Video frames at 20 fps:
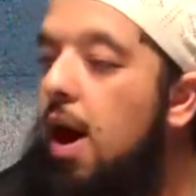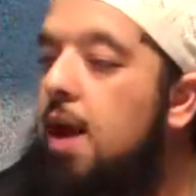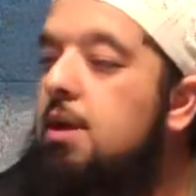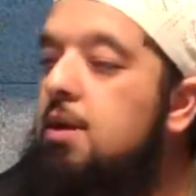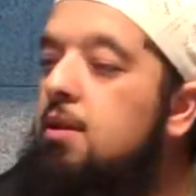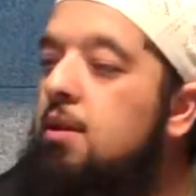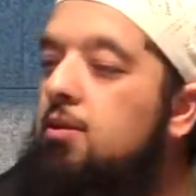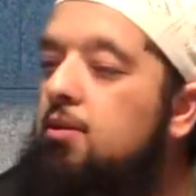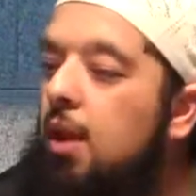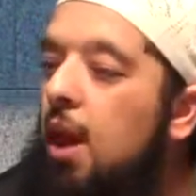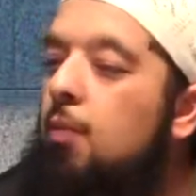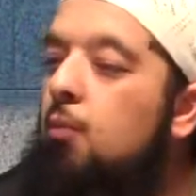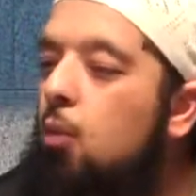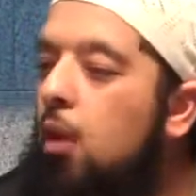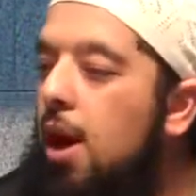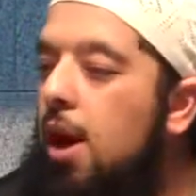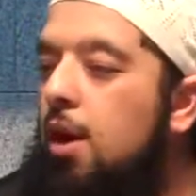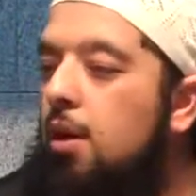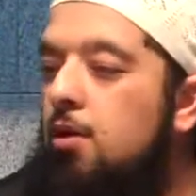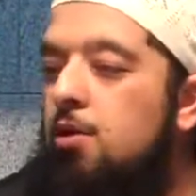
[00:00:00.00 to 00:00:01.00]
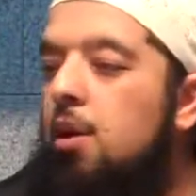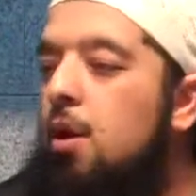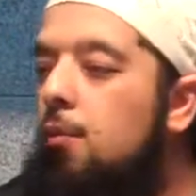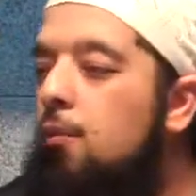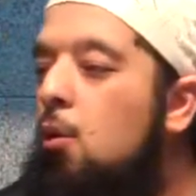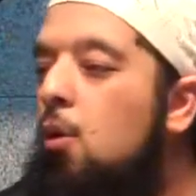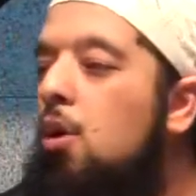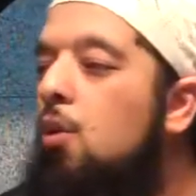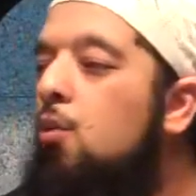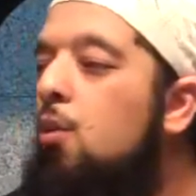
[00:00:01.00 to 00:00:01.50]
And in the same way,
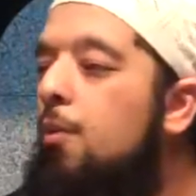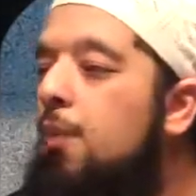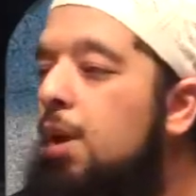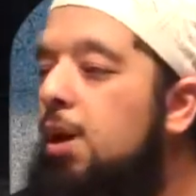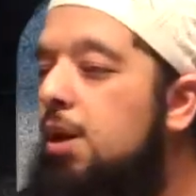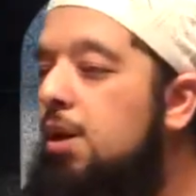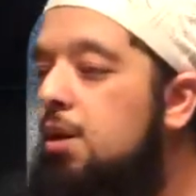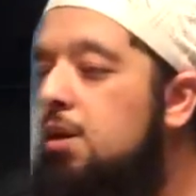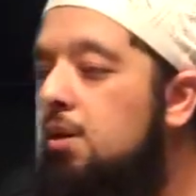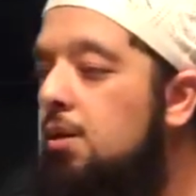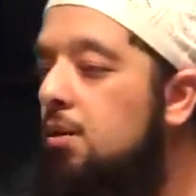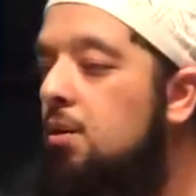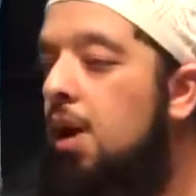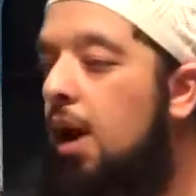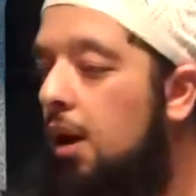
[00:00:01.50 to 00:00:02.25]
there are more women in